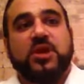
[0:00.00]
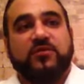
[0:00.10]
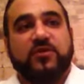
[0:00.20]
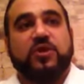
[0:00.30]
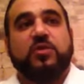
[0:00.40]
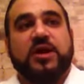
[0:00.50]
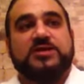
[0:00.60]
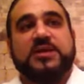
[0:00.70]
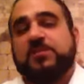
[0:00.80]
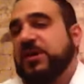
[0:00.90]
If you do what I
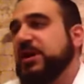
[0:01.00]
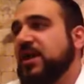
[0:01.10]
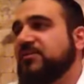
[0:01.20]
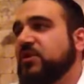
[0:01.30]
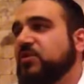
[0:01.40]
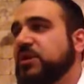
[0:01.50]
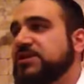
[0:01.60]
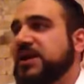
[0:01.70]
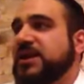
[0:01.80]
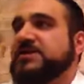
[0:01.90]
say, I'm going to love you.
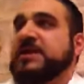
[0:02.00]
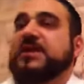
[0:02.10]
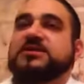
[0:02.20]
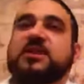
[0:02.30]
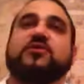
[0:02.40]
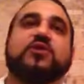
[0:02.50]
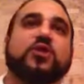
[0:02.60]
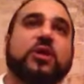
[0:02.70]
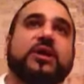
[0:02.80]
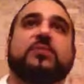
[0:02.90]
He's not going to say, listen, if you
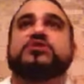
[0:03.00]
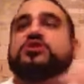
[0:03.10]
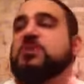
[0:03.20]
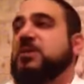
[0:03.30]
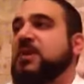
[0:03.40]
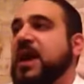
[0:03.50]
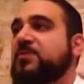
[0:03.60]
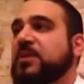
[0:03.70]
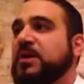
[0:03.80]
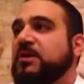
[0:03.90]
do it, it would just make me
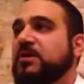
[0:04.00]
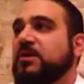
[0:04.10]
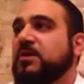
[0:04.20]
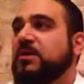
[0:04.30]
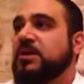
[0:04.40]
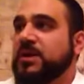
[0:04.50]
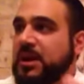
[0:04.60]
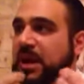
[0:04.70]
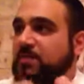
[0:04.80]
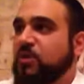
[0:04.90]
happy.
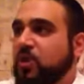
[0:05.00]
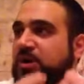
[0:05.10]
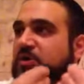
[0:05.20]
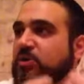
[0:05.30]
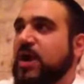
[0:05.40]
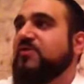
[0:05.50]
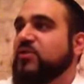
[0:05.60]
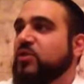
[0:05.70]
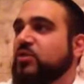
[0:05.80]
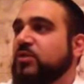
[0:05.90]
I'm going to love
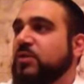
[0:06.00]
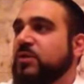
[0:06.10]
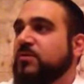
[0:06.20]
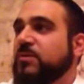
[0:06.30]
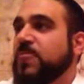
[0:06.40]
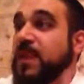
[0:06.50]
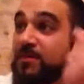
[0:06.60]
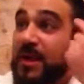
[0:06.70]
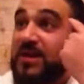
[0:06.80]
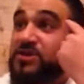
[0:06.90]
you.
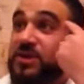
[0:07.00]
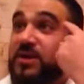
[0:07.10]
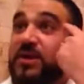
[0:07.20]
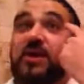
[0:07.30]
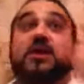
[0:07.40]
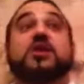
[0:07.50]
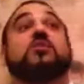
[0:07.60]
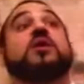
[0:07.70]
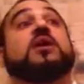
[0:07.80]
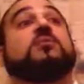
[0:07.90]
Imagine.
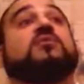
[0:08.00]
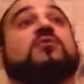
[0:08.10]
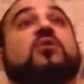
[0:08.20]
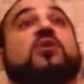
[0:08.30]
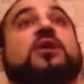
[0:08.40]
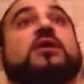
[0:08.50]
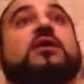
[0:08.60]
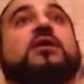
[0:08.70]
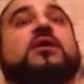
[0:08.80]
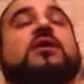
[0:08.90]
You wake up every morning.